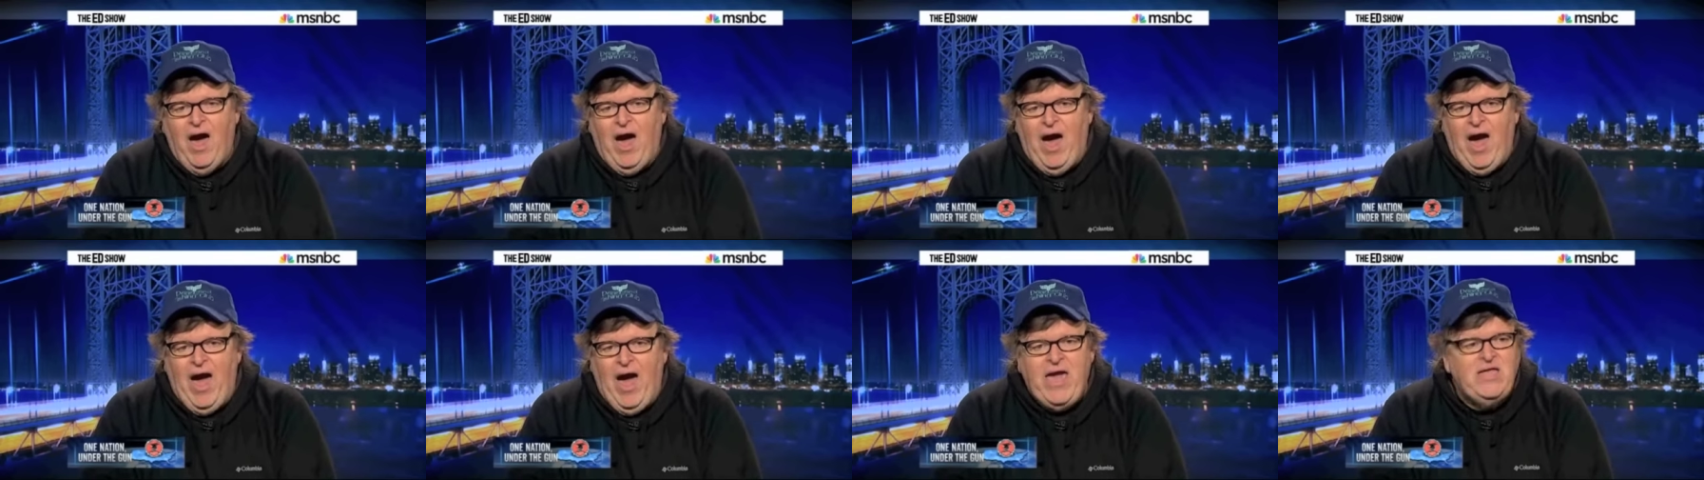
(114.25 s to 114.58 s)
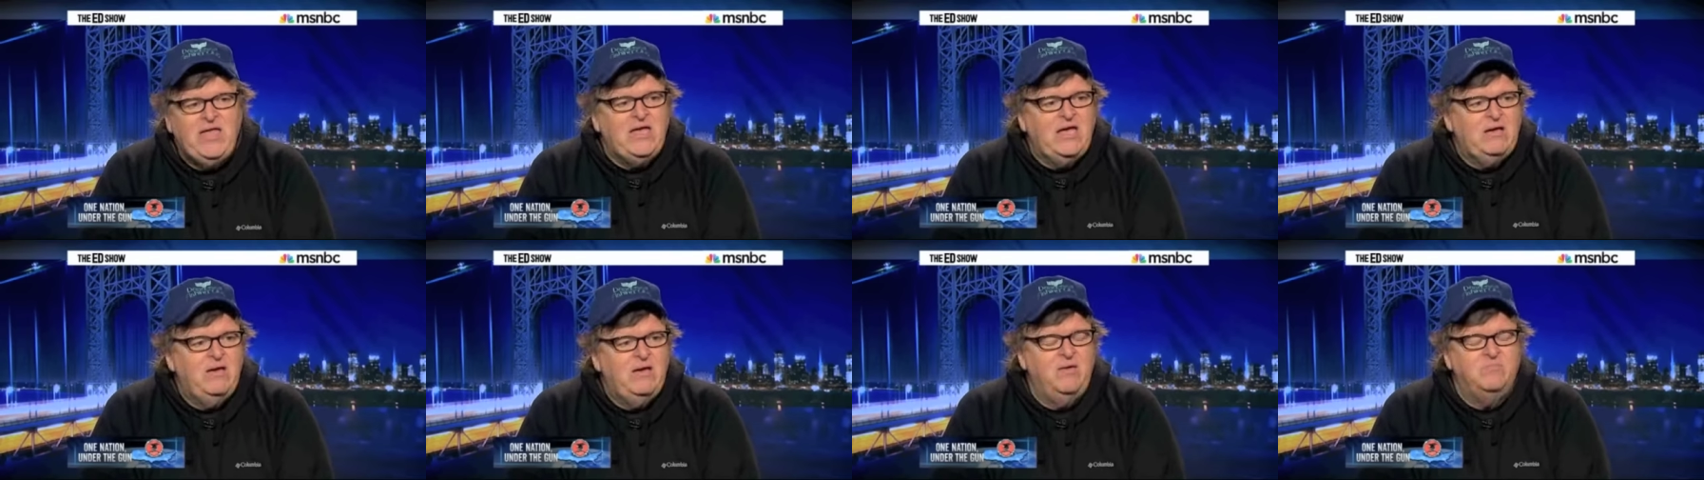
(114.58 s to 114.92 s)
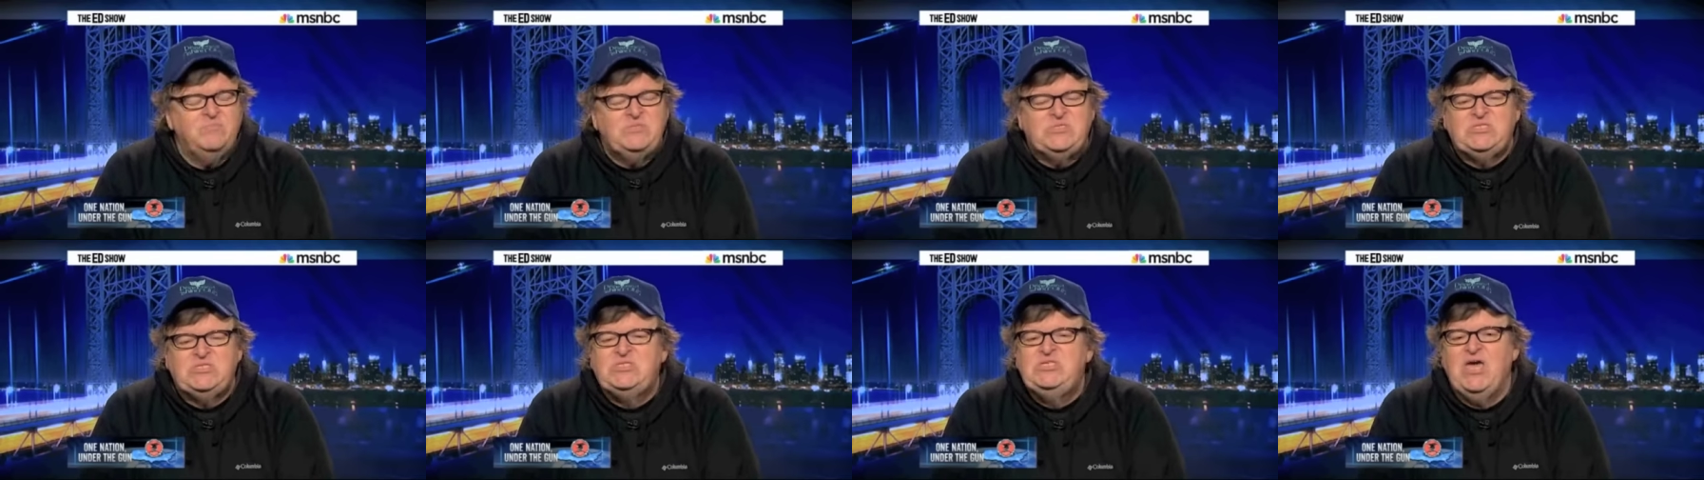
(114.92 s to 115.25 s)
I
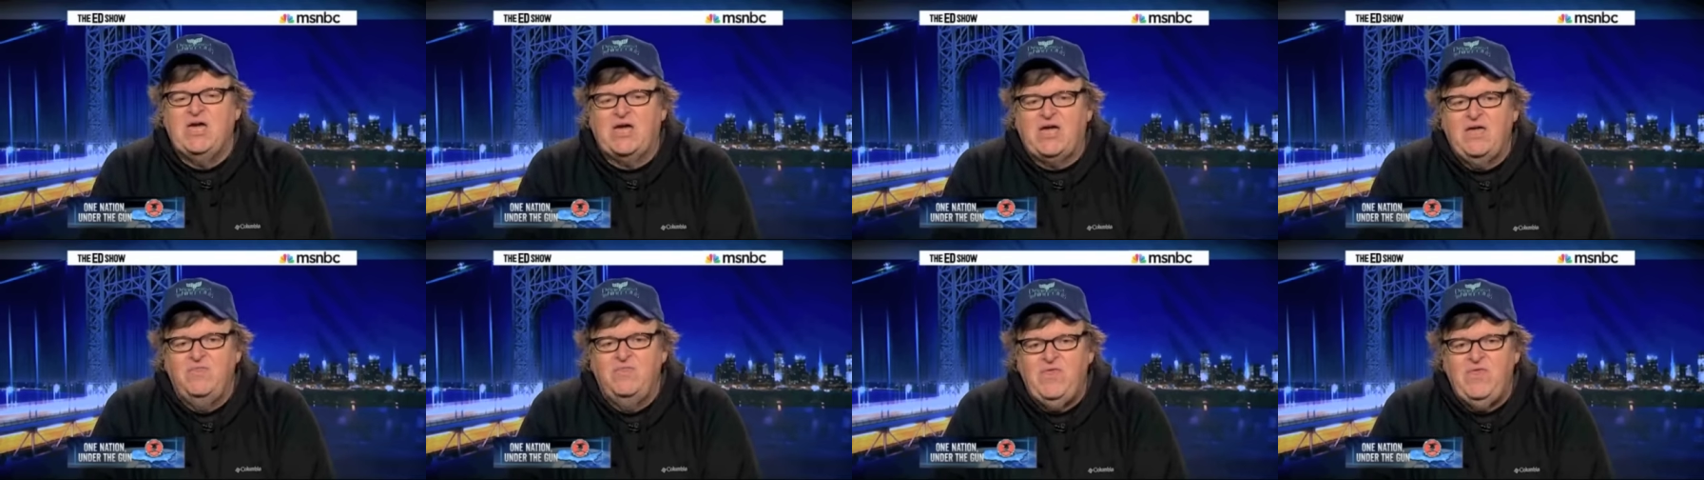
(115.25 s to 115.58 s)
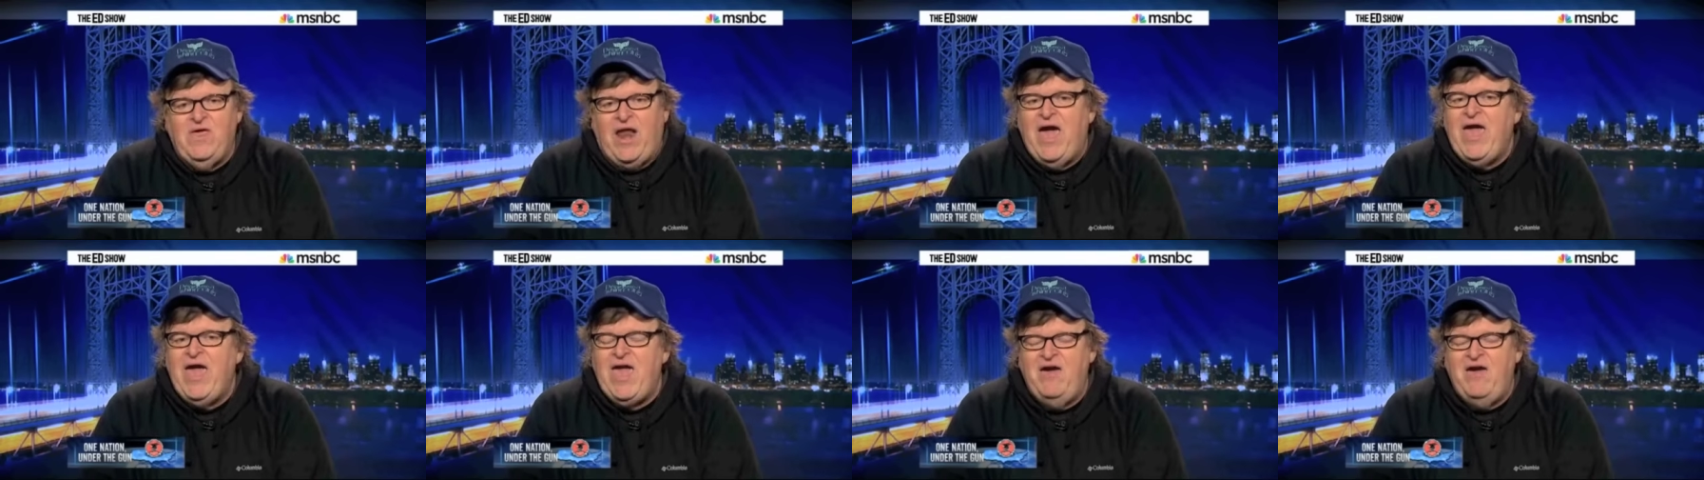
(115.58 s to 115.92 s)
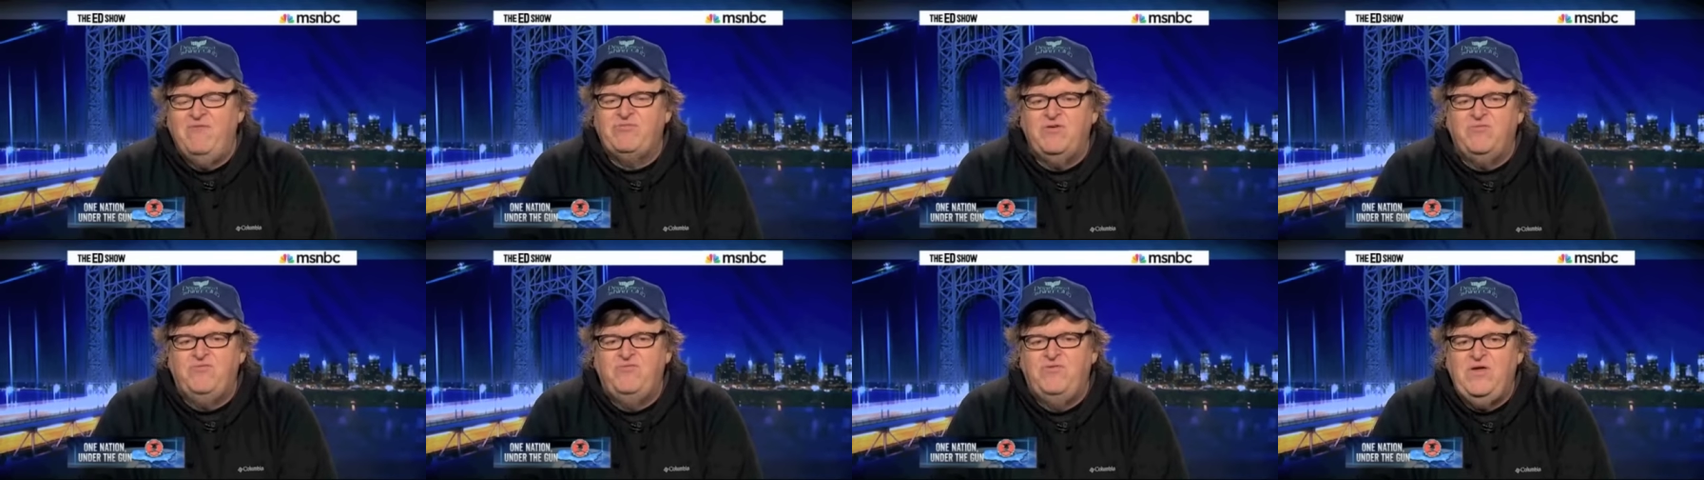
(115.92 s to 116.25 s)
am sick that I
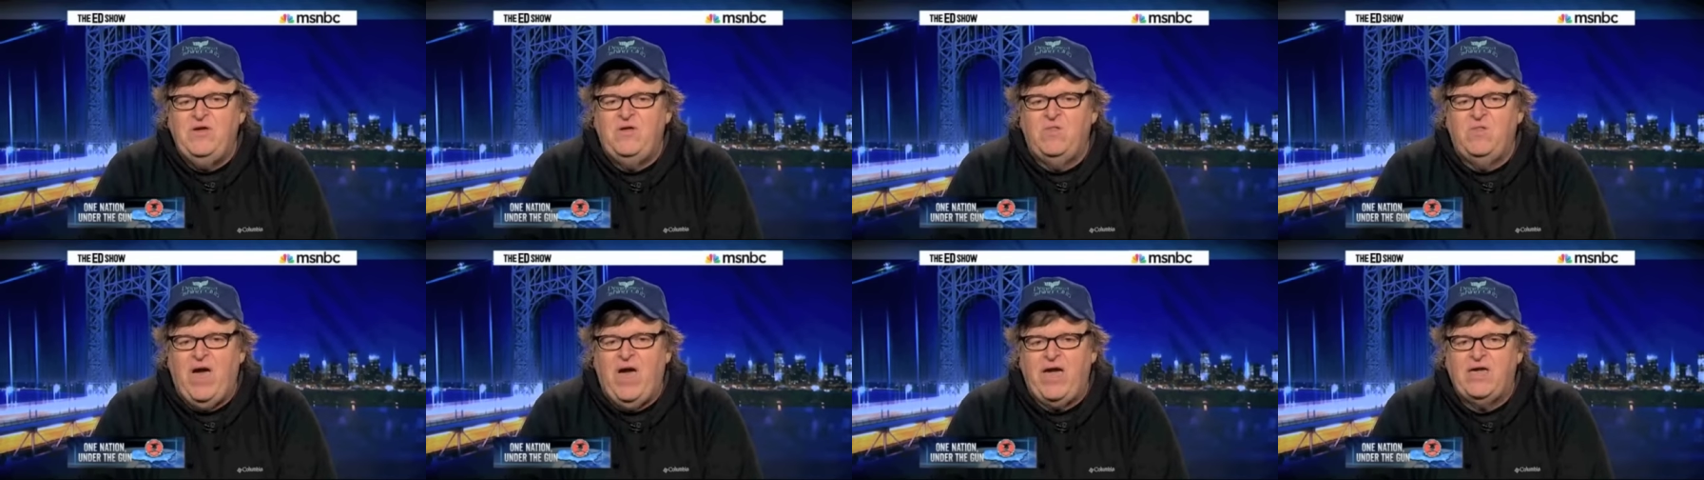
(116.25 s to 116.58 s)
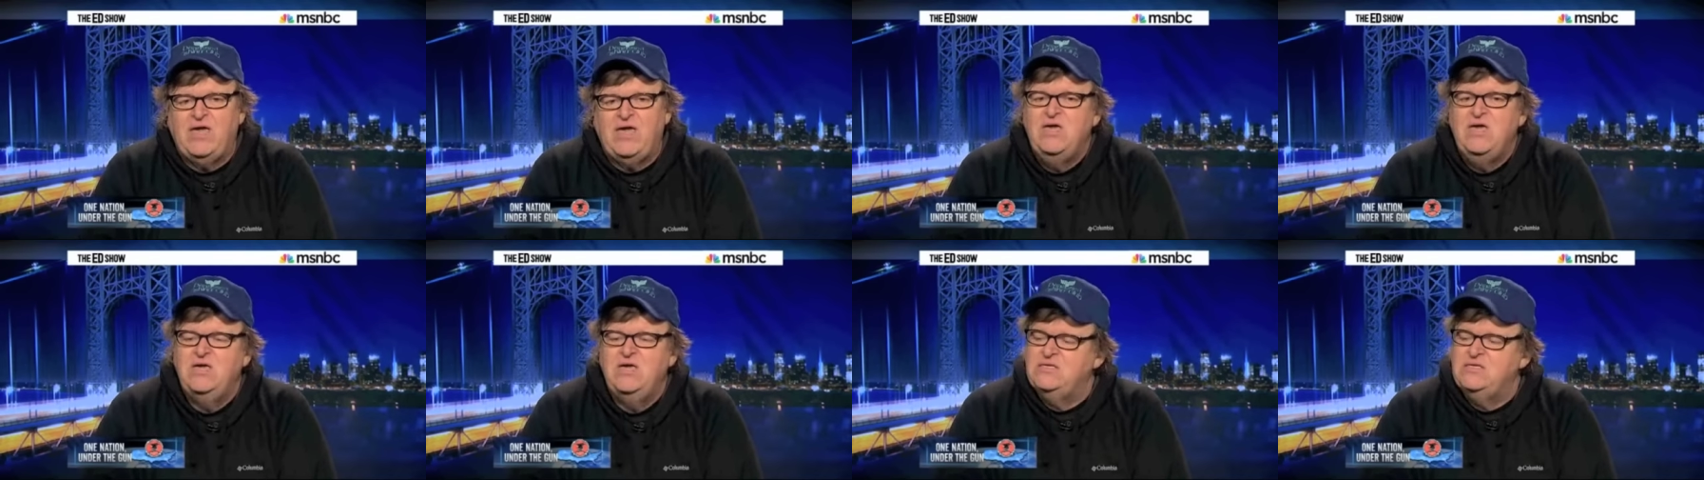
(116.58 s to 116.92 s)
have to feel like,